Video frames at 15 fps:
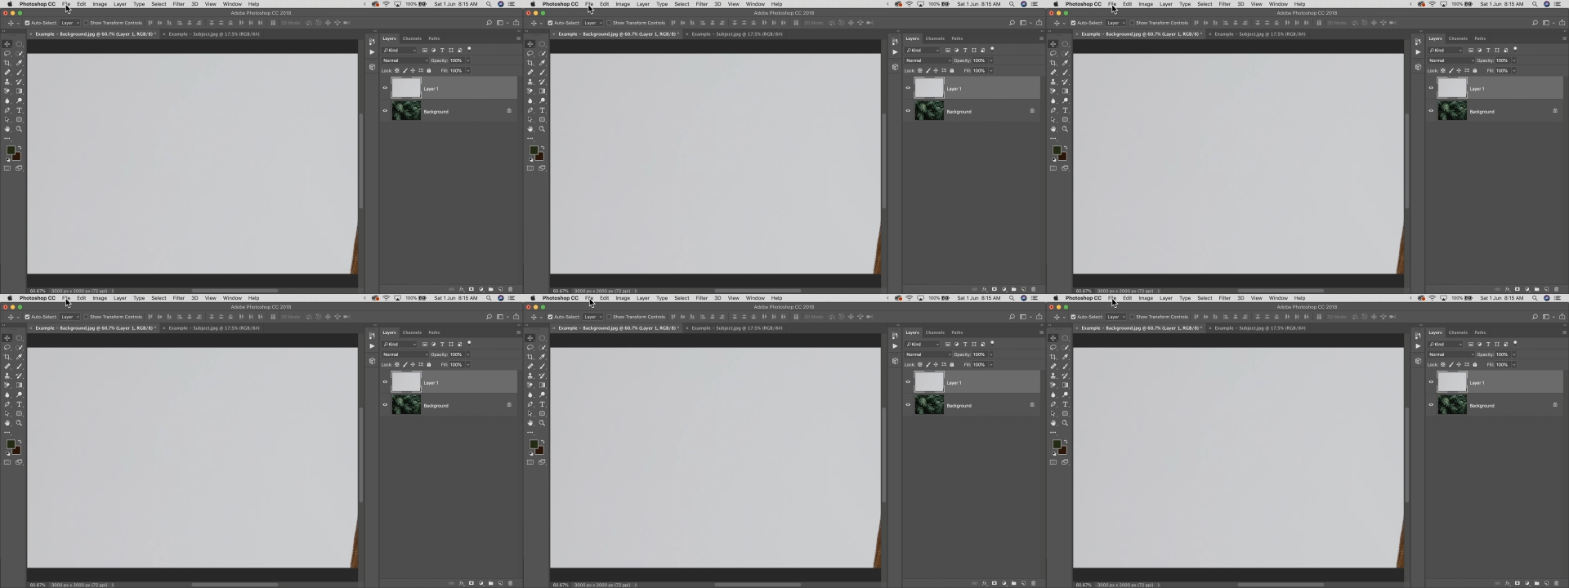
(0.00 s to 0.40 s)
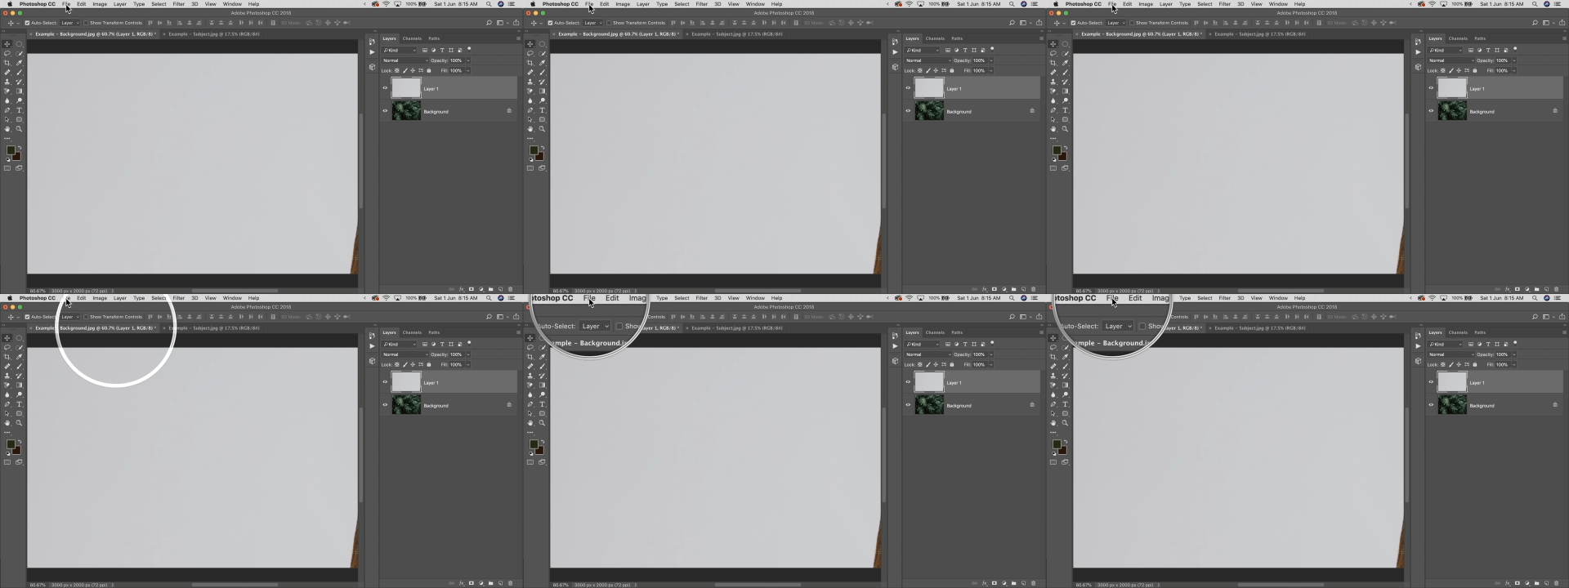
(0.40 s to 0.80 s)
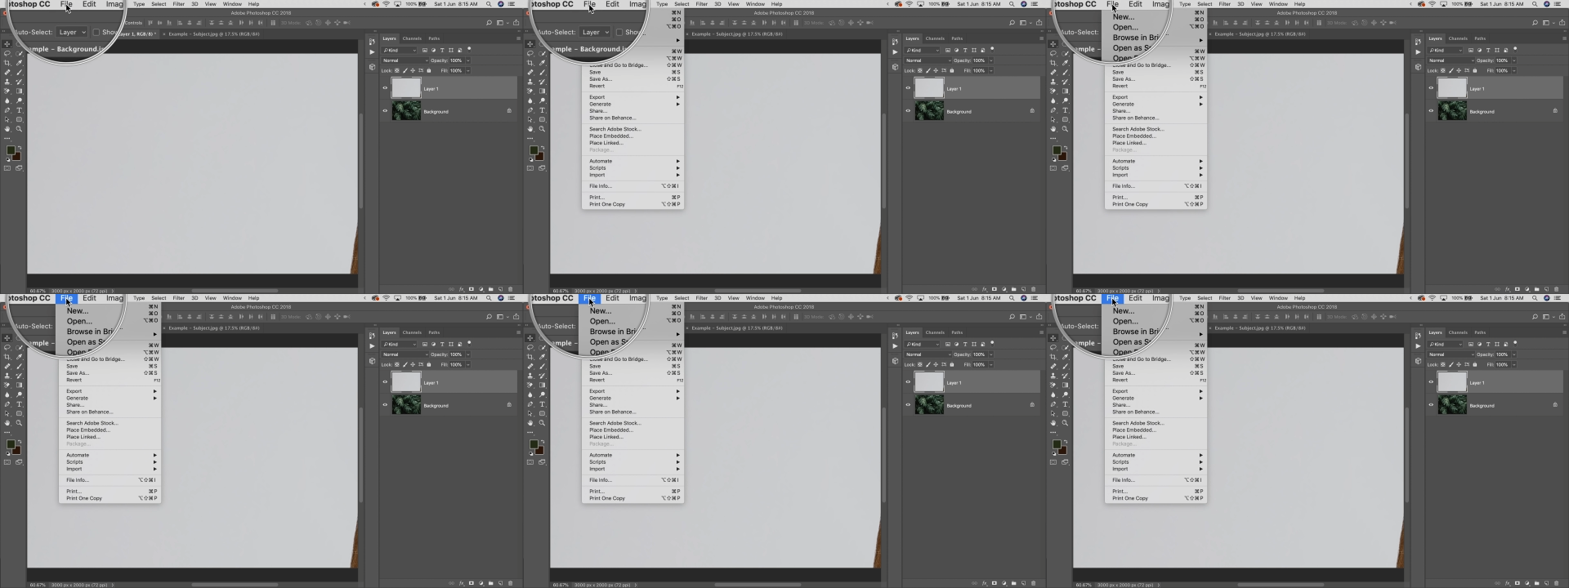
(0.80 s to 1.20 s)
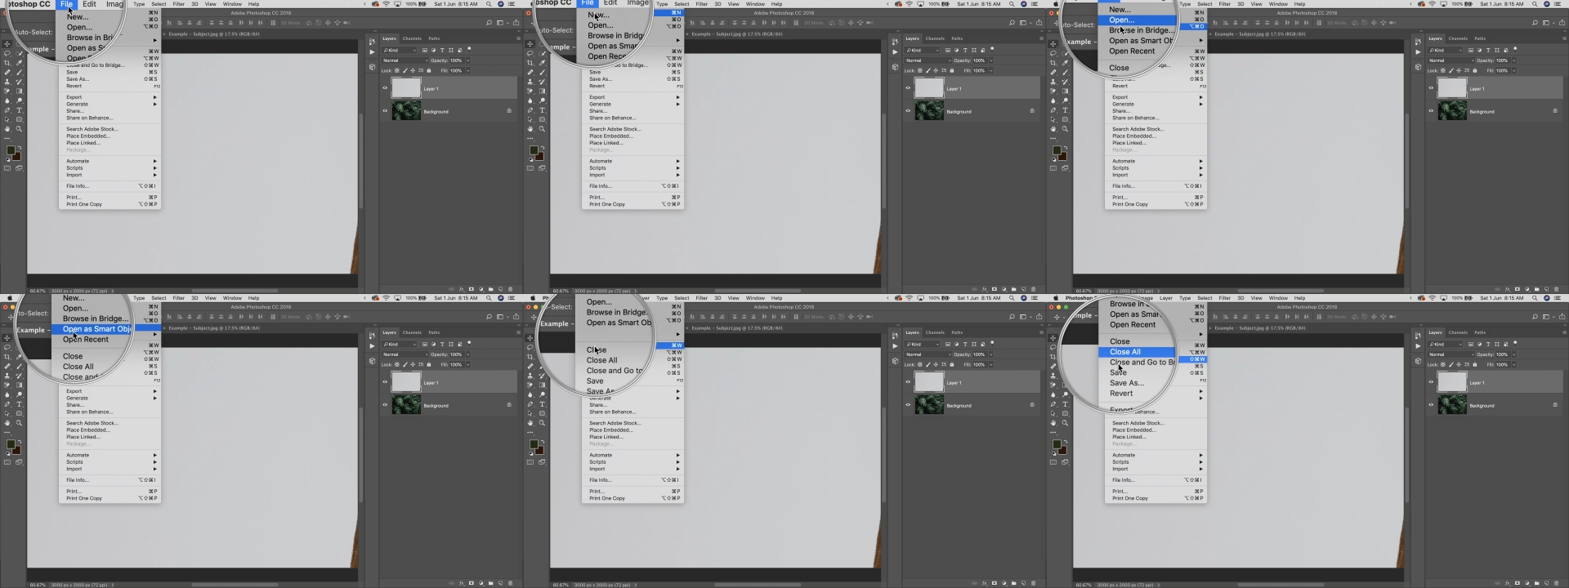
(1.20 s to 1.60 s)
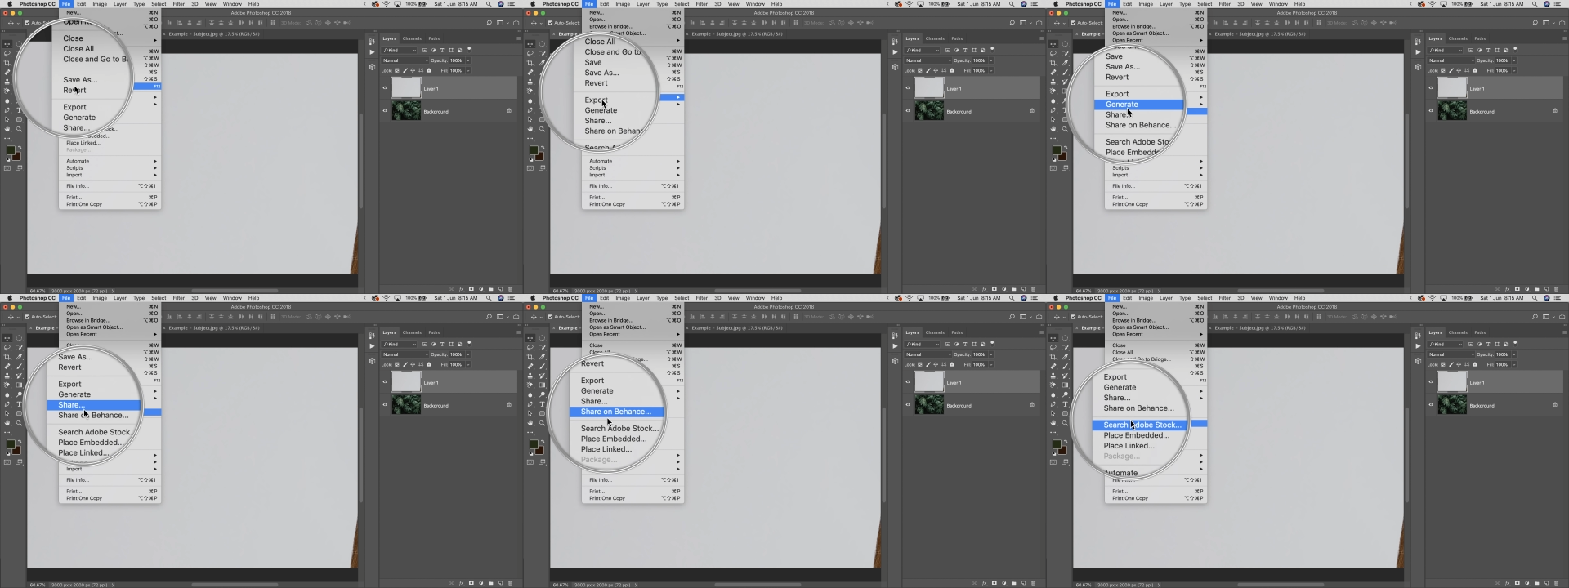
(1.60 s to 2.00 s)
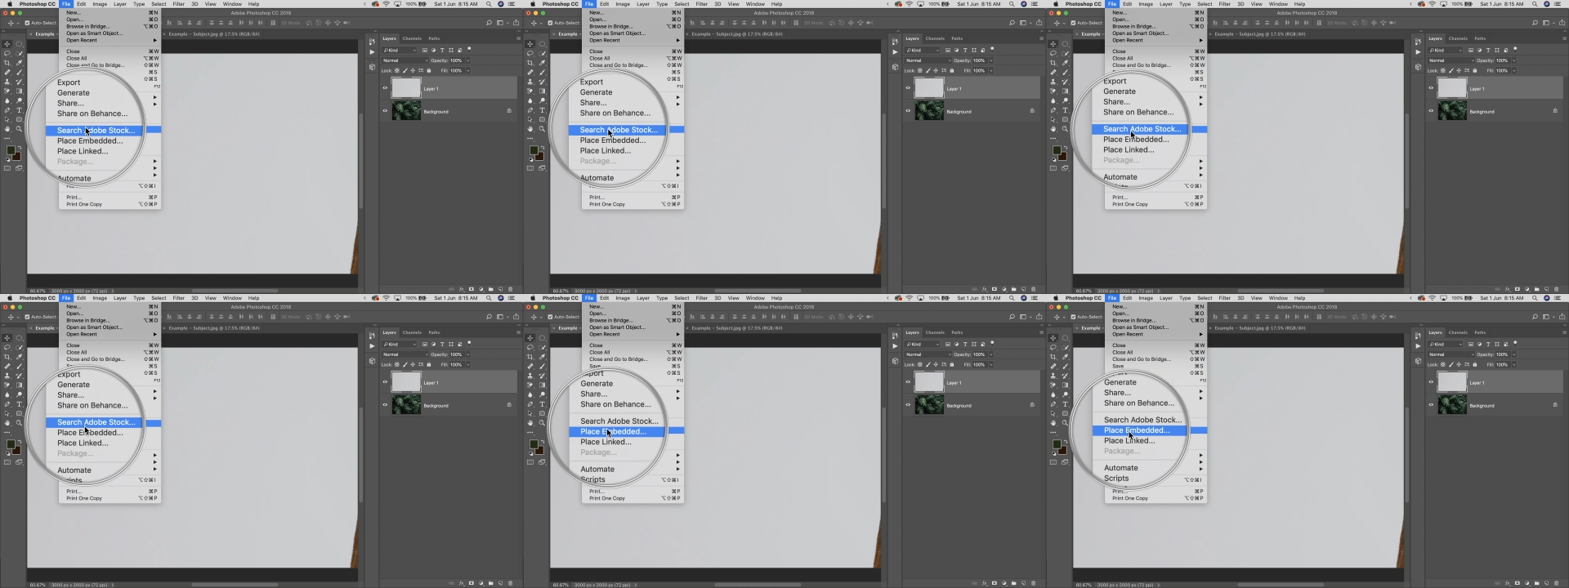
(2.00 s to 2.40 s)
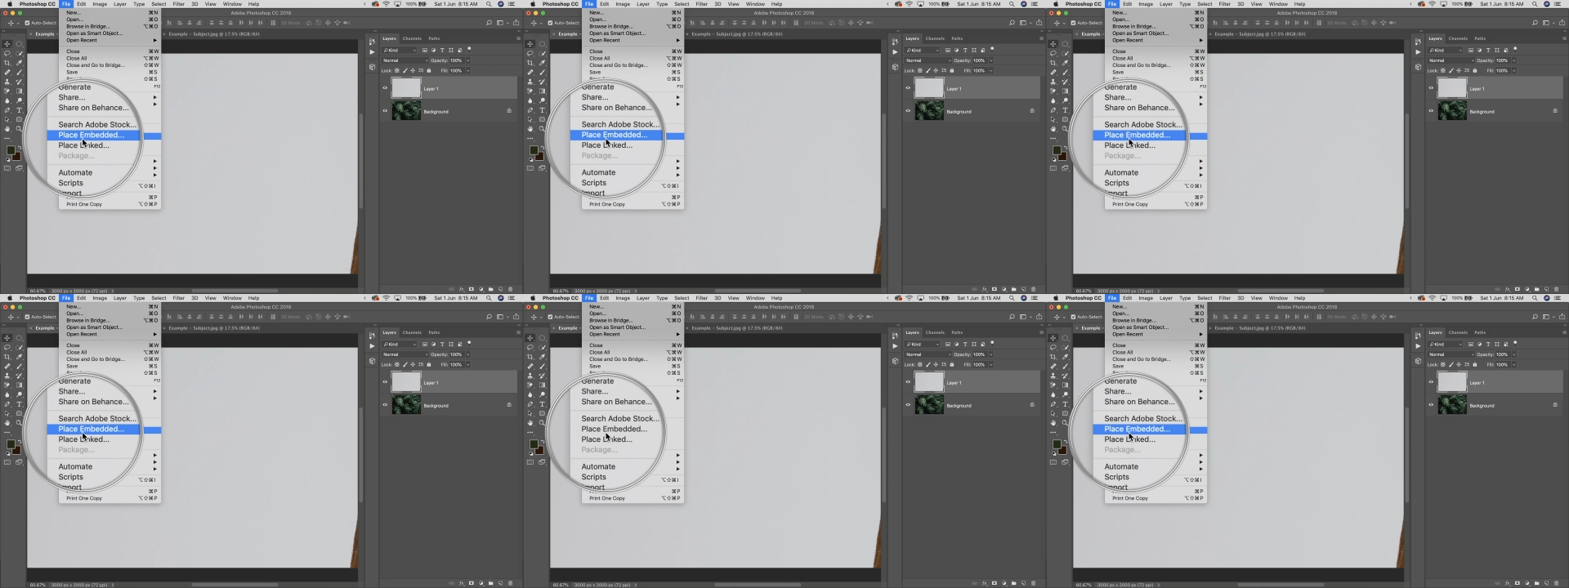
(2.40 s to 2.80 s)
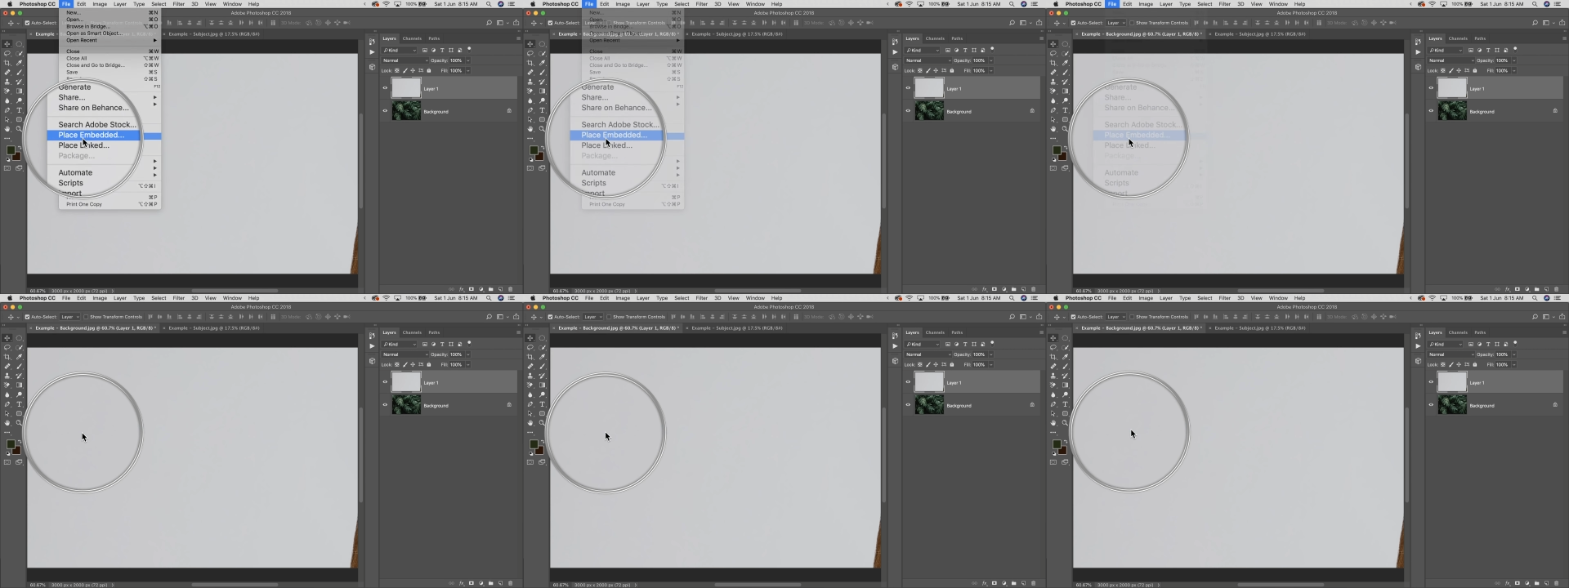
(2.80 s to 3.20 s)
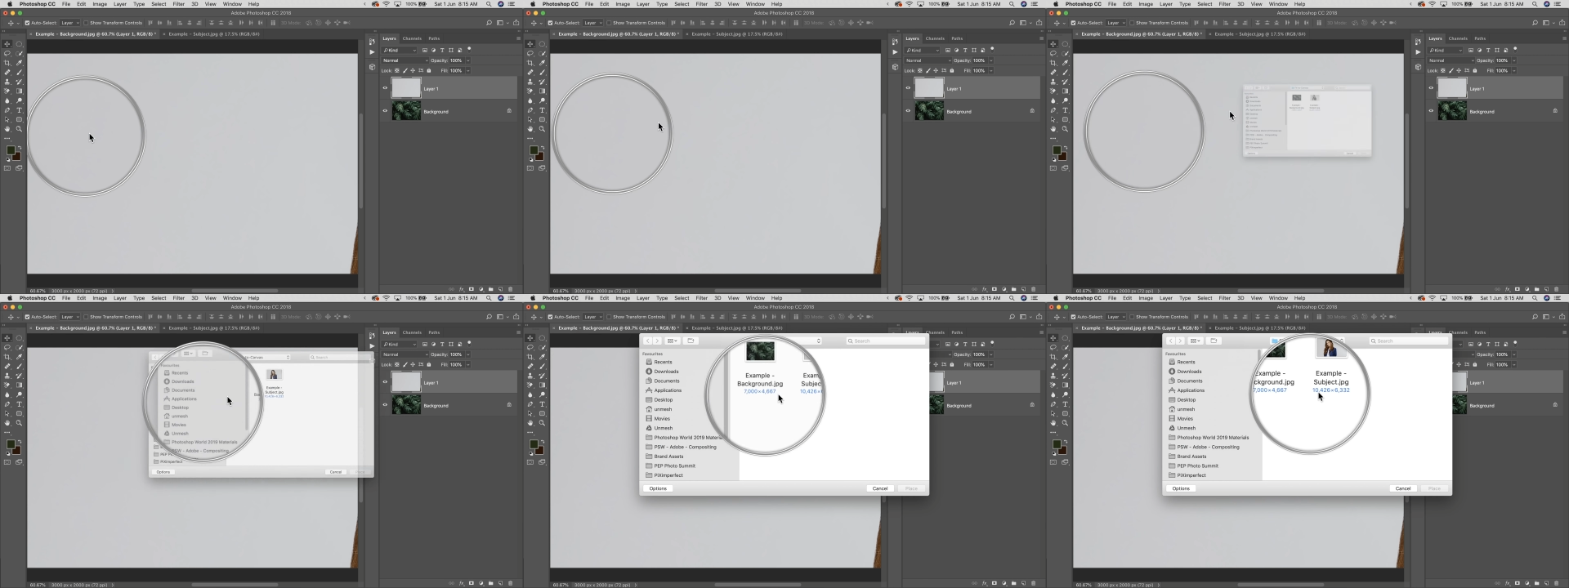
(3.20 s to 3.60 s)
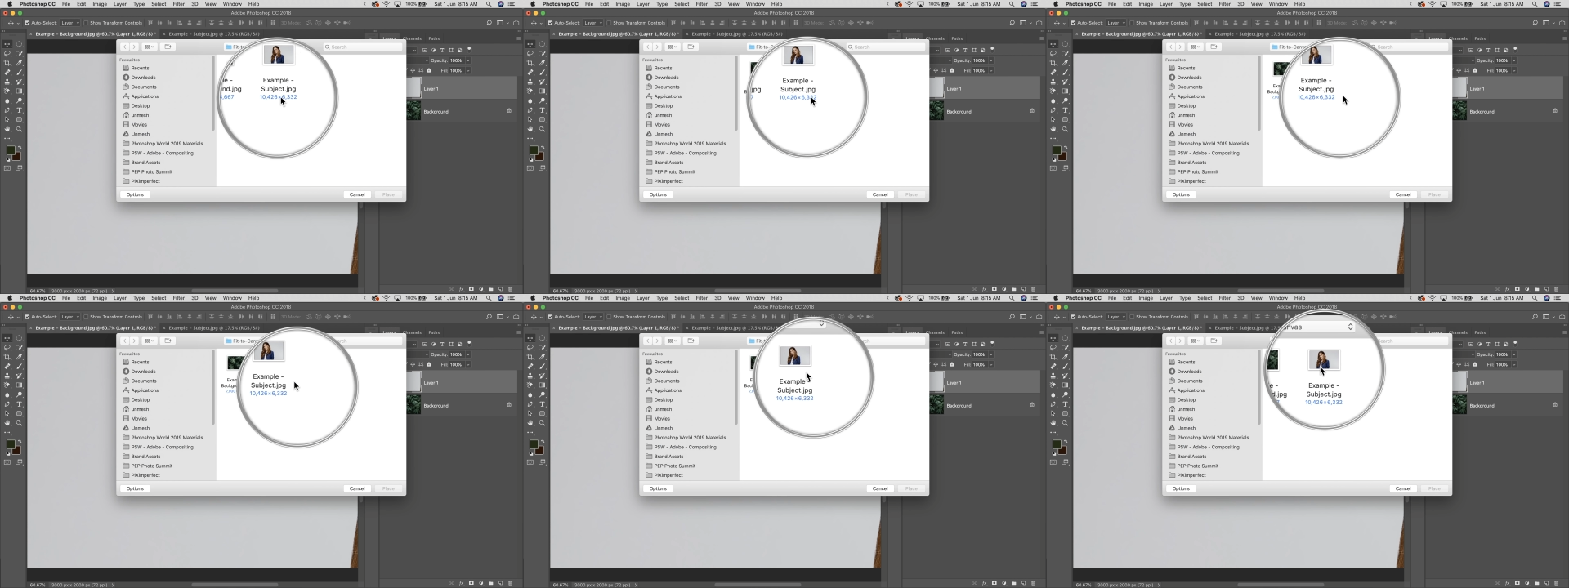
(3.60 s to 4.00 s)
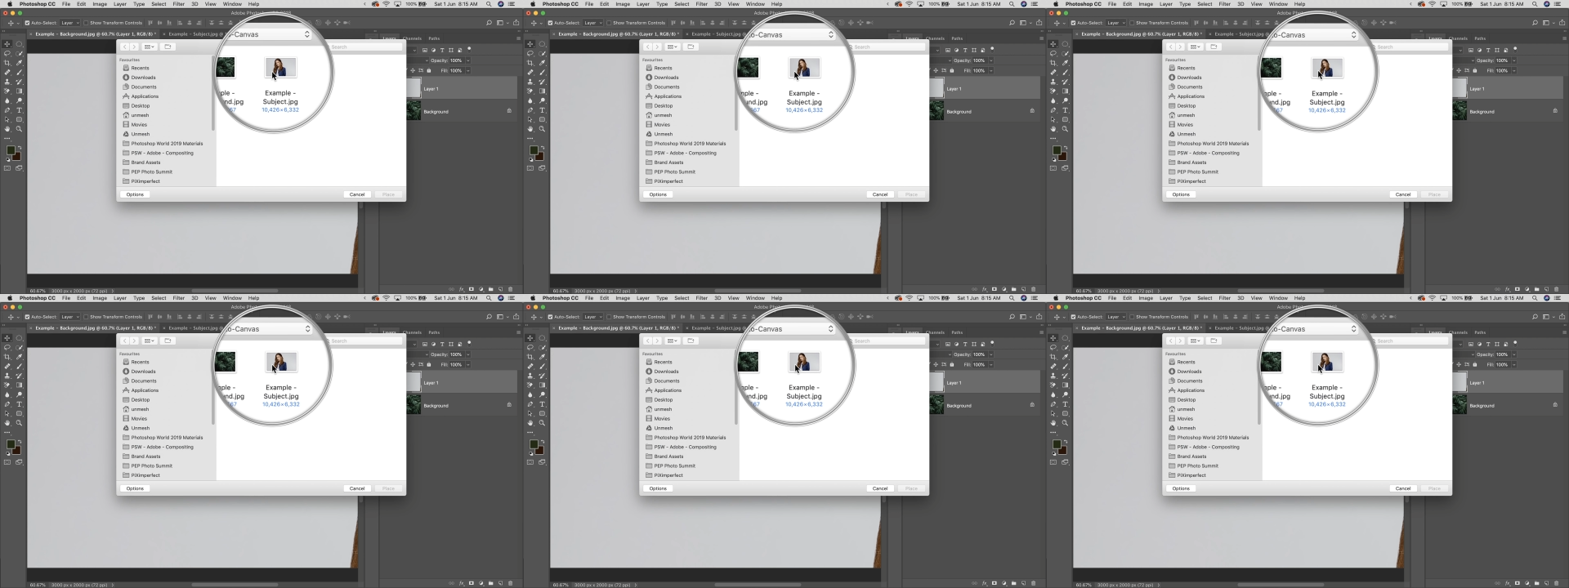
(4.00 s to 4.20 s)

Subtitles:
[unreadable: no face in view]